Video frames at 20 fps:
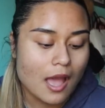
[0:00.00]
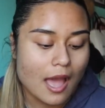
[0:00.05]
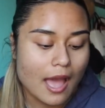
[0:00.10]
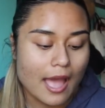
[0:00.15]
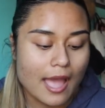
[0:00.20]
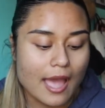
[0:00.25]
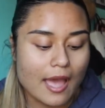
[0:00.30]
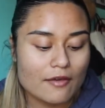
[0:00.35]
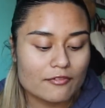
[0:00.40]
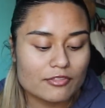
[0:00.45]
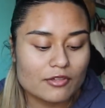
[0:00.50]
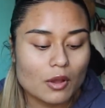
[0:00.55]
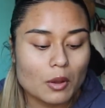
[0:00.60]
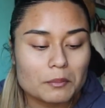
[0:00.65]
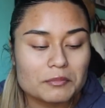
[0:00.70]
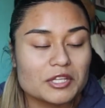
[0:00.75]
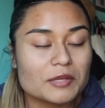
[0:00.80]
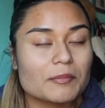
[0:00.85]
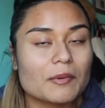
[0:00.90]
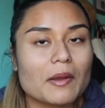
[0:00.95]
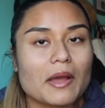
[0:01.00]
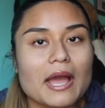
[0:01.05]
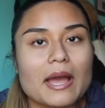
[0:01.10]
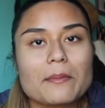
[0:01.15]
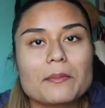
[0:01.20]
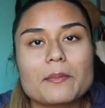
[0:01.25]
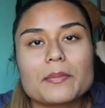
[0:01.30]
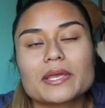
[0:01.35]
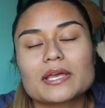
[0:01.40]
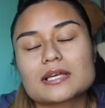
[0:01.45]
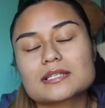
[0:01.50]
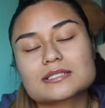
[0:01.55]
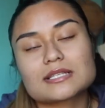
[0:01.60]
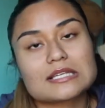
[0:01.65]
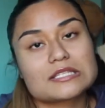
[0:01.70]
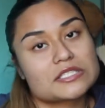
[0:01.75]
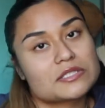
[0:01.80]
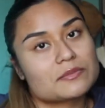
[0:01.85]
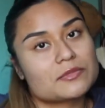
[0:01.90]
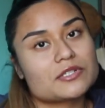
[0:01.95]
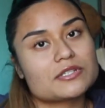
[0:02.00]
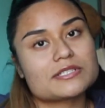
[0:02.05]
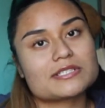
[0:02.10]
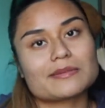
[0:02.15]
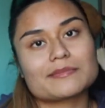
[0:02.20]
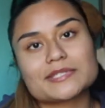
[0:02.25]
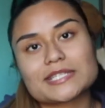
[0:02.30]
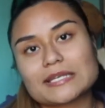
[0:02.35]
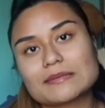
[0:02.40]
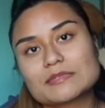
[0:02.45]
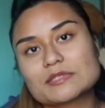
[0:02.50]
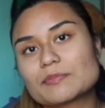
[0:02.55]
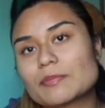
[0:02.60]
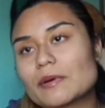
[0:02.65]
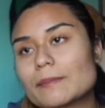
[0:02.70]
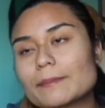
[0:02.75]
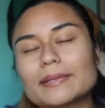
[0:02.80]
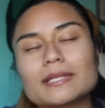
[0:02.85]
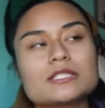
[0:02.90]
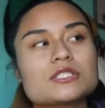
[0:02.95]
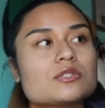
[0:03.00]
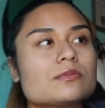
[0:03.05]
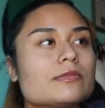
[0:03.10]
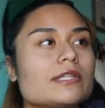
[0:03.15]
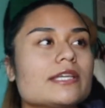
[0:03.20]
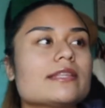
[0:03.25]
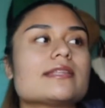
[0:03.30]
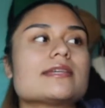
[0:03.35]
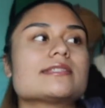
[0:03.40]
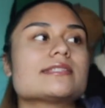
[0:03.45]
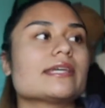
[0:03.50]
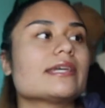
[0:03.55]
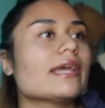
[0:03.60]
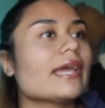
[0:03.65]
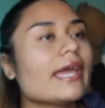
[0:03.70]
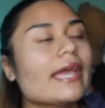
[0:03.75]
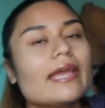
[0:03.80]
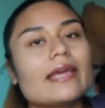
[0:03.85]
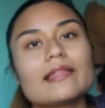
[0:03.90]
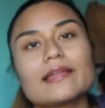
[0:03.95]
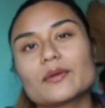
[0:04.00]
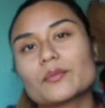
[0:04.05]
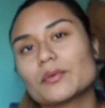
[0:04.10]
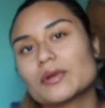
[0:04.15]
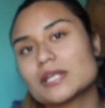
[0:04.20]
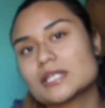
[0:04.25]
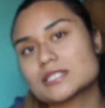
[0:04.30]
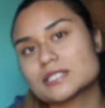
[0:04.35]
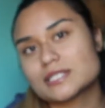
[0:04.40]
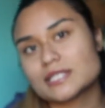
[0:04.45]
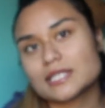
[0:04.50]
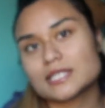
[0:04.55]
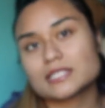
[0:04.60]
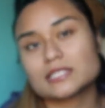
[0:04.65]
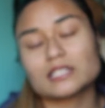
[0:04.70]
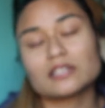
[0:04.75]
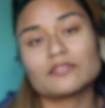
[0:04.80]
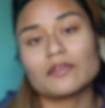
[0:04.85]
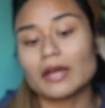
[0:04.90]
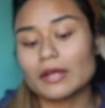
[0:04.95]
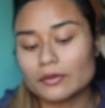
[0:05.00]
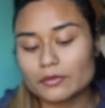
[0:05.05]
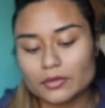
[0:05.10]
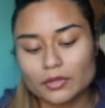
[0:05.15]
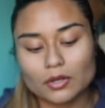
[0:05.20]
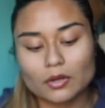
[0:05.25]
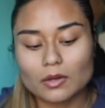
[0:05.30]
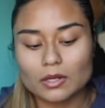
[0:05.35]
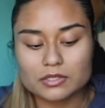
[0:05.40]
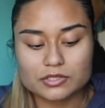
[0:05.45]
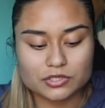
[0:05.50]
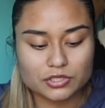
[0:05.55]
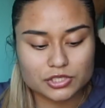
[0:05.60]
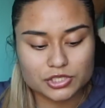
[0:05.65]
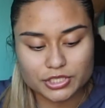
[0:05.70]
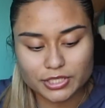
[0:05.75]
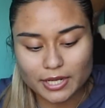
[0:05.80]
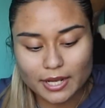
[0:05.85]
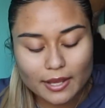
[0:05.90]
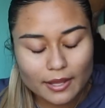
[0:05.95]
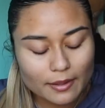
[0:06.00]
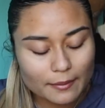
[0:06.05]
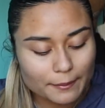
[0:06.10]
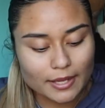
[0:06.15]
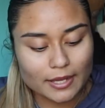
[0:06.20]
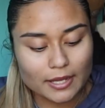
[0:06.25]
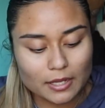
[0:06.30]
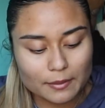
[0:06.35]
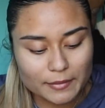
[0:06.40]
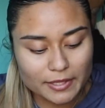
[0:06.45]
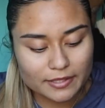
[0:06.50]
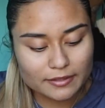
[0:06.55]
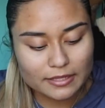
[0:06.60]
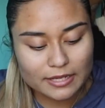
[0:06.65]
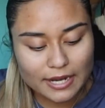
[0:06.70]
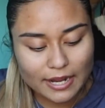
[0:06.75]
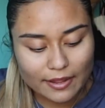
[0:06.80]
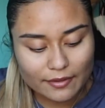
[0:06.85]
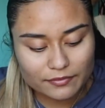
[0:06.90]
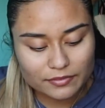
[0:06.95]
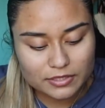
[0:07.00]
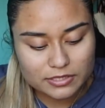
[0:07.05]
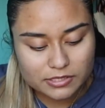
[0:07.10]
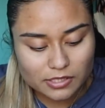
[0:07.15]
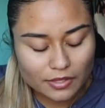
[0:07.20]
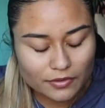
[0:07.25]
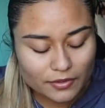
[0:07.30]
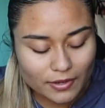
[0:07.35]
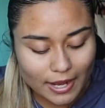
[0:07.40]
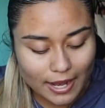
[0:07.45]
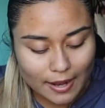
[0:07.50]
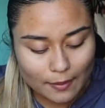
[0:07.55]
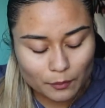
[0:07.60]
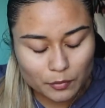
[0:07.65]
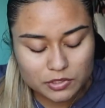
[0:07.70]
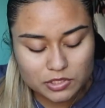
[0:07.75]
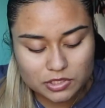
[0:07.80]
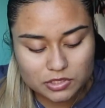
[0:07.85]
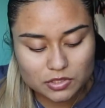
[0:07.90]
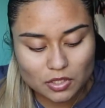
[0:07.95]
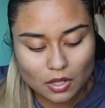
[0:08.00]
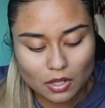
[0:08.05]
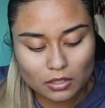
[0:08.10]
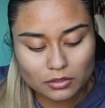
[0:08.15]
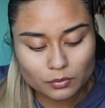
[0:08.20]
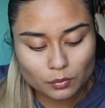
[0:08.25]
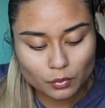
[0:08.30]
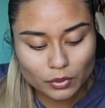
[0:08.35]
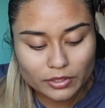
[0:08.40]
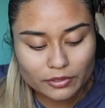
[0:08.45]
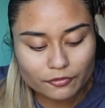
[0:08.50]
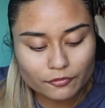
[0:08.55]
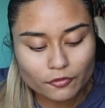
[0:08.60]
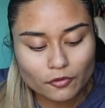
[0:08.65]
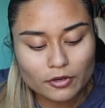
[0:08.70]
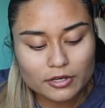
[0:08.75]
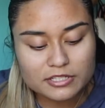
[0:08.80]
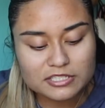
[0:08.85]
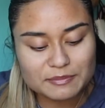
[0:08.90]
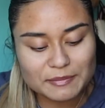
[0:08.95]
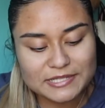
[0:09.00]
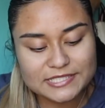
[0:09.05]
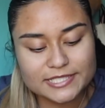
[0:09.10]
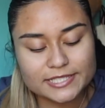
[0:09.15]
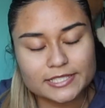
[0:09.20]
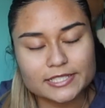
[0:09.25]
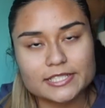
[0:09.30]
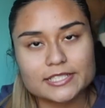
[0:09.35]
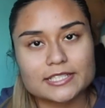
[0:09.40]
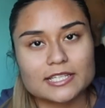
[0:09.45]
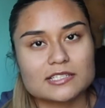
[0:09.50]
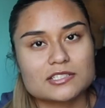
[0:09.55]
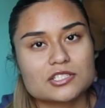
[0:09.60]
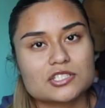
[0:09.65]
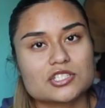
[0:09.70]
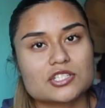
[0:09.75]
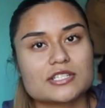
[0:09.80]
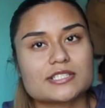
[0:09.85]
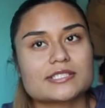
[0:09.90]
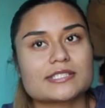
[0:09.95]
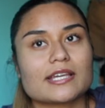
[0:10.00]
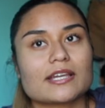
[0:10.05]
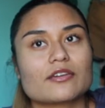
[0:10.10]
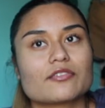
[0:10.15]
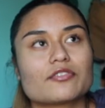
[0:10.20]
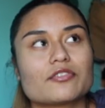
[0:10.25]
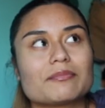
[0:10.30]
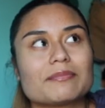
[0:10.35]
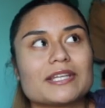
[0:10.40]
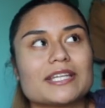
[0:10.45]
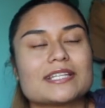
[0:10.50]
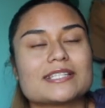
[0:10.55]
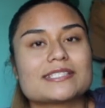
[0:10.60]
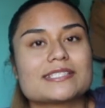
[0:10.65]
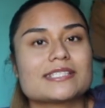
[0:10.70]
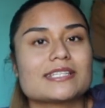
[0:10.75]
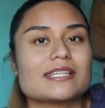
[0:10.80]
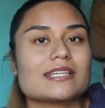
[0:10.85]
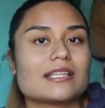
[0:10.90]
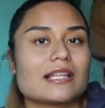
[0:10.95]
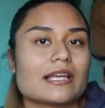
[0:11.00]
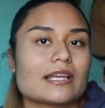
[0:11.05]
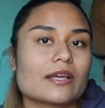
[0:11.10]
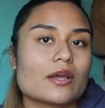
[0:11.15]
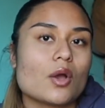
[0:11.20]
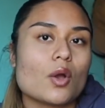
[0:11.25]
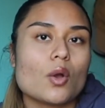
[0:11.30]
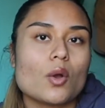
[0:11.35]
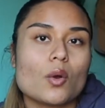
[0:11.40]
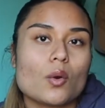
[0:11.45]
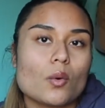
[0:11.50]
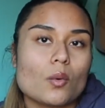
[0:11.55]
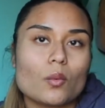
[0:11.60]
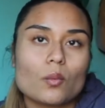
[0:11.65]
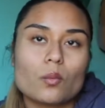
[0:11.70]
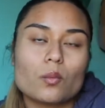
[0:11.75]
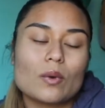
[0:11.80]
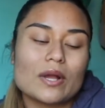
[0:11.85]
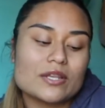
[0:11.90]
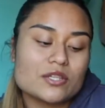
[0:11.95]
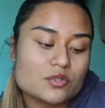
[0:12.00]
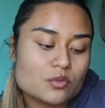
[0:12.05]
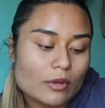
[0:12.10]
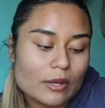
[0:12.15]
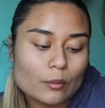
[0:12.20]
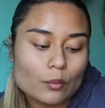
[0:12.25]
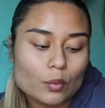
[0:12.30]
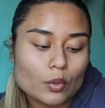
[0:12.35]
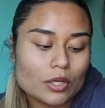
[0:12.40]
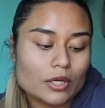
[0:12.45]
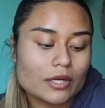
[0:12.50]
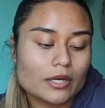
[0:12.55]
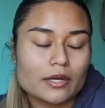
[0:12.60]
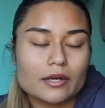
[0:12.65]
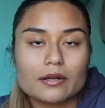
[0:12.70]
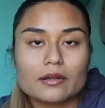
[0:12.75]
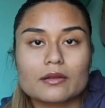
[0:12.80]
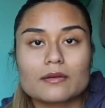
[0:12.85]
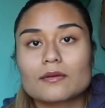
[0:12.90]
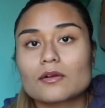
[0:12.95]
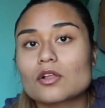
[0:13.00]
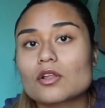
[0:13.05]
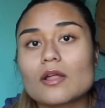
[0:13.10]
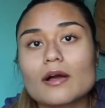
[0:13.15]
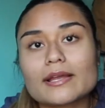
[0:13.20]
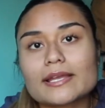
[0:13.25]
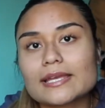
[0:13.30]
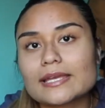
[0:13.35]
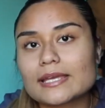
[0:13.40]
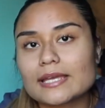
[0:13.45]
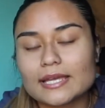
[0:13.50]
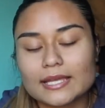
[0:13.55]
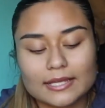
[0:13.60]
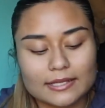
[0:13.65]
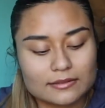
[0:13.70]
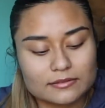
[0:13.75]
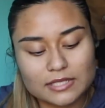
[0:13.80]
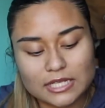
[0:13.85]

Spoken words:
I have the Home Depot app because customers sometimes bump into me and they say, hey, like, where is this? And if I don't know, I'll search it up. And then I have this other app which is called Workforce. Basically that's just like for me to see like, when do I work, clocking in.